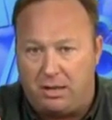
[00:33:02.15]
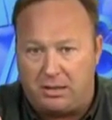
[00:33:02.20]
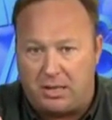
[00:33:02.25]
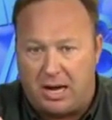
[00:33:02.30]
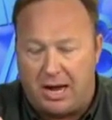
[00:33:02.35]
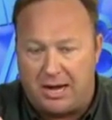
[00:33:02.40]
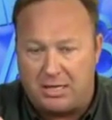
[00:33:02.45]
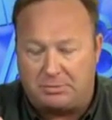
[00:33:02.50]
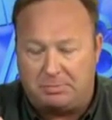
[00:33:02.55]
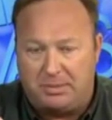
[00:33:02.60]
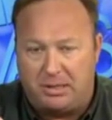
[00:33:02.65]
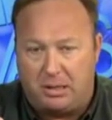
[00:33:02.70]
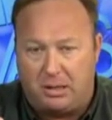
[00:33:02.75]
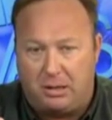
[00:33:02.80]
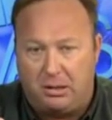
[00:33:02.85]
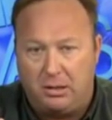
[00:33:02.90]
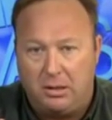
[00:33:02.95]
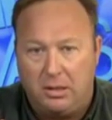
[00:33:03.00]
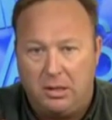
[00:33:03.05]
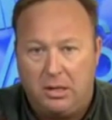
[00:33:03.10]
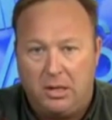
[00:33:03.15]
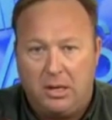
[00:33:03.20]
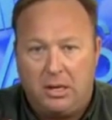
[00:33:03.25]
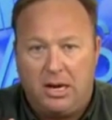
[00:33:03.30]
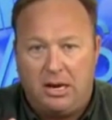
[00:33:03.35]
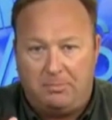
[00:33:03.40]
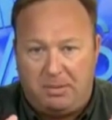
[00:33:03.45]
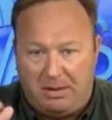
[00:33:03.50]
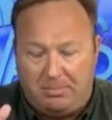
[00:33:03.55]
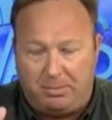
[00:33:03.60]
at the hospital,
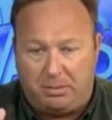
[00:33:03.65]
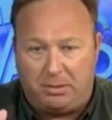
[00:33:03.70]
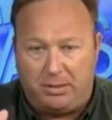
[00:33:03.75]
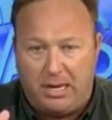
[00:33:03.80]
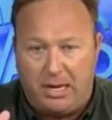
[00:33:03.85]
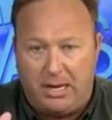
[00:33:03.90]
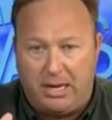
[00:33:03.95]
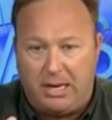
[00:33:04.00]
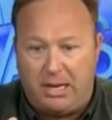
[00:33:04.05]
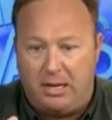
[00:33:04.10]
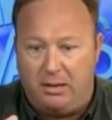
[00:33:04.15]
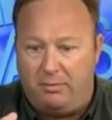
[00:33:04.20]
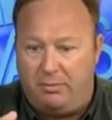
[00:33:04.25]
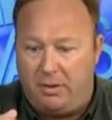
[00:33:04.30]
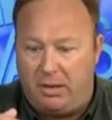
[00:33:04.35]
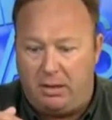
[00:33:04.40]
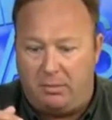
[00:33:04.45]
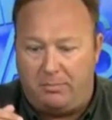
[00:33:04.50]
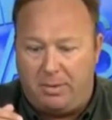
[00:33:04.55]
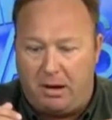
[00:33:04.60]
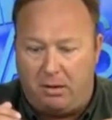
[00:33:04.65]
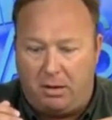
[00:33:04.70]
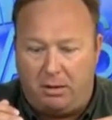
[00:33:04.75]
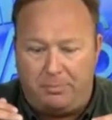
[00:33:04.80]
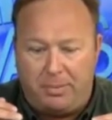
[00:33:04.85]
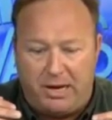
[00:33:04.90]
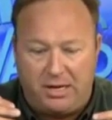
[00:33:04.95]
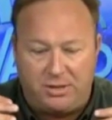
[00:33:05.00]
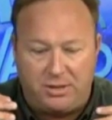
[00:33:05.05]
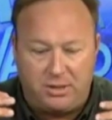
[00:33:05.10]
and people are getting it. The Ebola
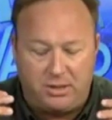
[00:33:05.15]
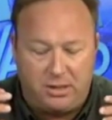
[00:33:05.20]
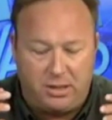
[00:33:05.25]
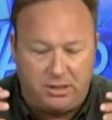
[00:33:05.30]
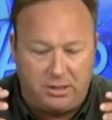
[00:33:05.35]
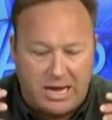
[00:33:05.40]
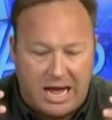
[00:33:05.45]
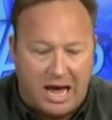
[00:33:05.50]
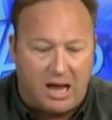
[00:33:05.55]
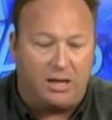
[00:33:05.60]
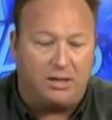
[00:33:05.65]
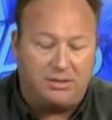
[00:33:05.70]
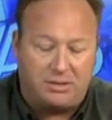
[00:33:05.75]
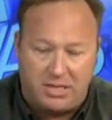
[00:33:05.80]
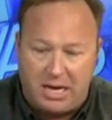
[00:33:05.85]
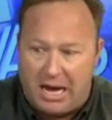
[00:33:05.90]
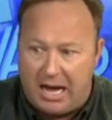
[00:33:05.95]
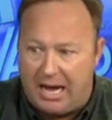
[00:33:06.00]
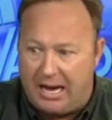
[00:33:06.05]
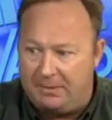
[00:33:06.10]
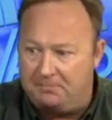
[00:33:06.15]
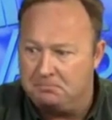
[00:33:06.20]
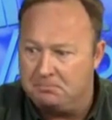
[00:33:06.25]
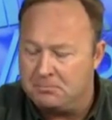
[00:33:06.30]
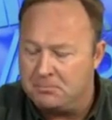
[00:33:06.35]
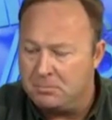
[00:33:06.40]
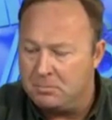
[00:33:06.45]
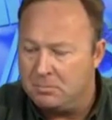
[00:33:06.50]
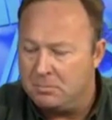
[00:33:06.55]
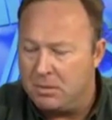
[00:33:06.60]
patient in Dallas died.
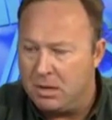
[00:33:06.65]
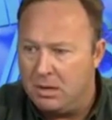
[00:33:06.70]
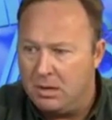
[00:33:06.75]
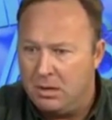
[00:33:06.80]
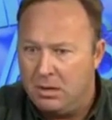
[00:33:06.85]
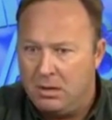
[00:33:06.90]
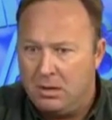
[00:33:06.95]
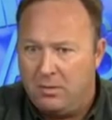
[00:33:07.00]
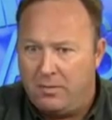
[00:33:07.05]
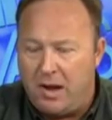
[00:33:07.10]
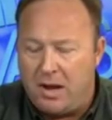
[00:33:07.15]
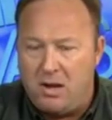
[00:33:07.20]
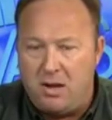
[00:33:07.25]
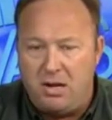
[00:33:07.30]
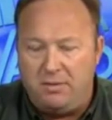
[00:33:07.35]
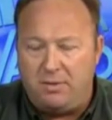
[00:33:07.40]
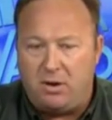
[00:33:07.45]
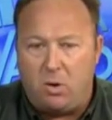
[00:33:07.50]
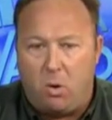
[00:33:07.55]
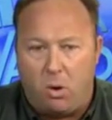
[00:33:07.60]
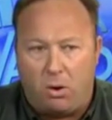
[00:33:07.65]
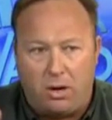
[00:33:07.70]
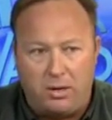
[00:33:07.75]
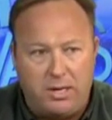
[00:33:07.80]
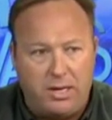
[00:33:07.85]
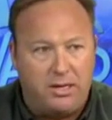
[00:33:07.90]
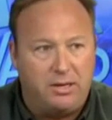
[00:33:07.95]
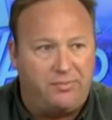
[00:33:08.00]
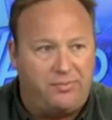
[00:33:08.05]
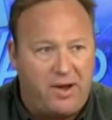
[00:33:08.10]
They didn't even
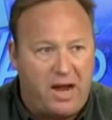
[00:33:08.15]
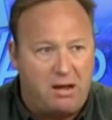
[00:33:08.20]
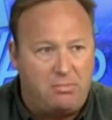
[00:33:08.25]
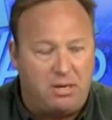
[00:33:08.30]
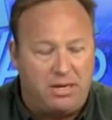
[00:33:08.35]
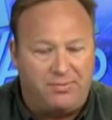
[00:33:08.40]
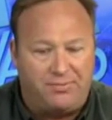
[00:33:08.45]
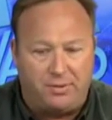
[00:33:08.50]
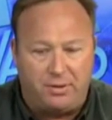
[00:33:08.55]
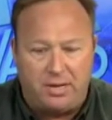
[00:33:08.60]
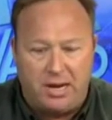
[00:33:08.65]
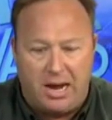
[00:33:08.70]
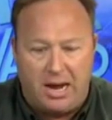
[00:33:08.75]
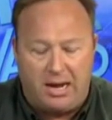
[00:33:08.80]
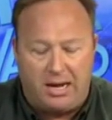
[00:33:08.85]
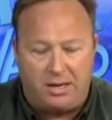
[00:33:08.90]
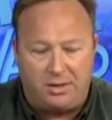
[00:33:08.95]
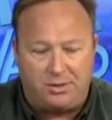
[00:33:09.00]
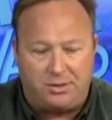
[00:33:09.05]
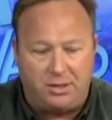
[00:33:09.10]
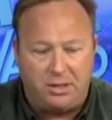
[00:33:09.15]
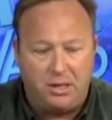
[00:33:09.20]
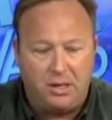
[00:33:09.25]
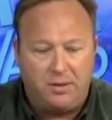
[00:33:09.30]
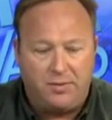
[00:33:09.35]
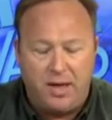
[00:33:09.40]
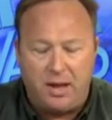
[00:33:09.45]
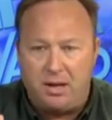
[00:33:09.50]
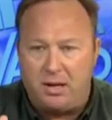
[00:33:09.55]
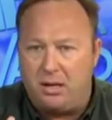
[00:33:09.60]
quarantine the family for days.
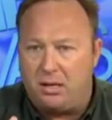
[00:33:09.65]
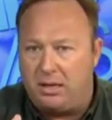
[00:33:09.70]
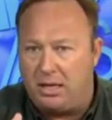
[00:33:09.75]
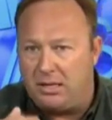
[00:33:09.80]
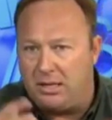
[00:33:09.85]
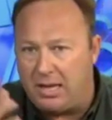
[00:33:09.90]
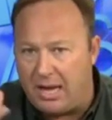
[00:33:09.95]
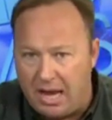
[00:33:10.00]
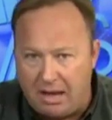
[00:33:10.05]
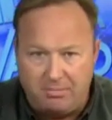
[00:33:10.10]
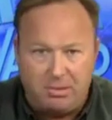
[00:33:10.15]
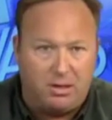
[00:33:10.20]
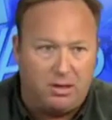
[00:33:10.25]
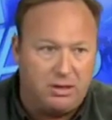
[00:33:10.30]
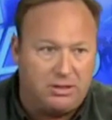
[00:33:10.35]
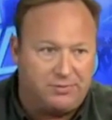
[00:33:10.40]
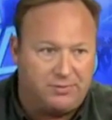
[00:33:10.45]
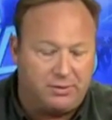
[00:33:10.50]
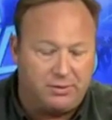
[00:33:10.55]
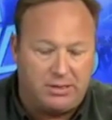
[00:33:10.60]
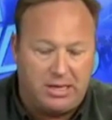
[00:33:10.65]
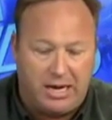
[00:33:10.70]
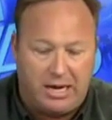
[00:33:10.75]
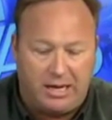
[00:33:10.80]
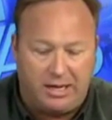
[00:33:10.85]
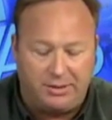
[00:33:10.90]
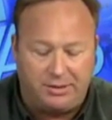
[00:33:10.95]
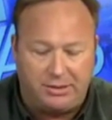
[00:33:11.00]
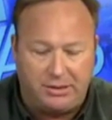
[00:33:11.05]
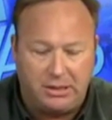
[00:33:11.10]
They didn't clean the ambulance for
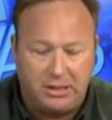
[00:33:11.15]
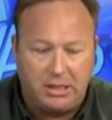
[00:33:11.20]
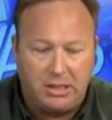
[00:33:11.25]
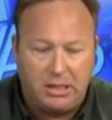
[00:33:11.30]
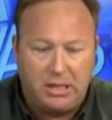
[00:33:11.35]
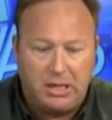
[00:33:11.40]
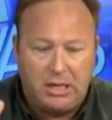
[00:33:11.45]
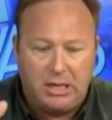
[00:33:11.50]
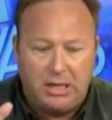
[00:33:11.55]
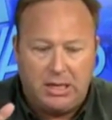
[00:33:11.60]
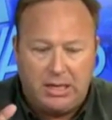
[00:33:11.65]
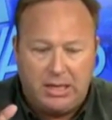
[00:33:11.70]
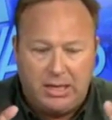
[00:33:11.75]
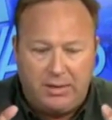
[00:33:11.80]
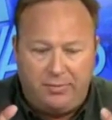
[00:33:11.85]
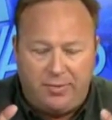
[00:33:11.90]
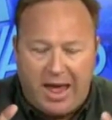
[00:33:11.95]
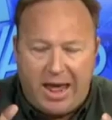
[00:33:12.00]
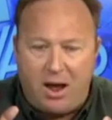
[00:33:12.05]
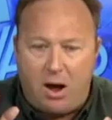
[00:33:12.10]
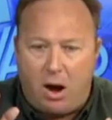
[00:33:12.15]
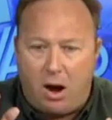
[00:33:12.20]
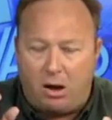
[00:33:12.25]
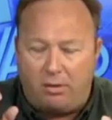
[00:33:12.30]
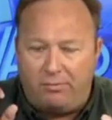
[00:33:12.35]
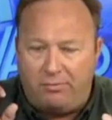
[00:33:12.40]
days. They are